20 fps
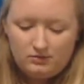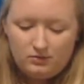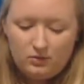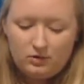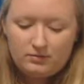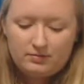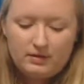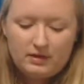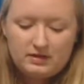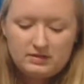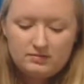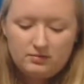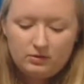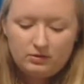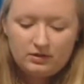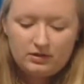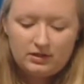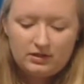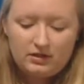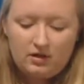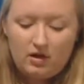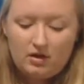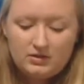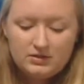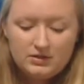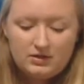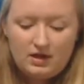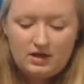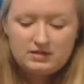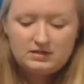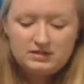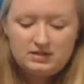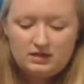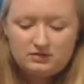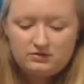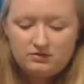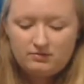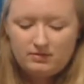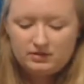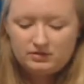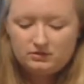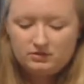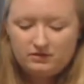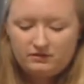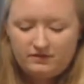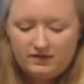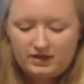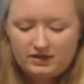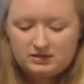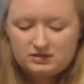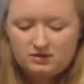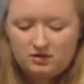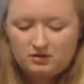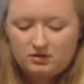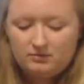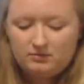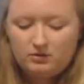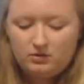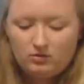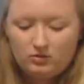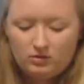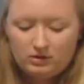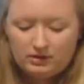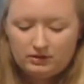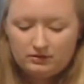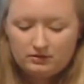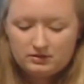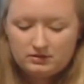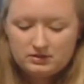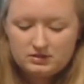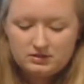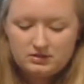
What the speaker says: Workplace bullying also has detrimental effects on employers,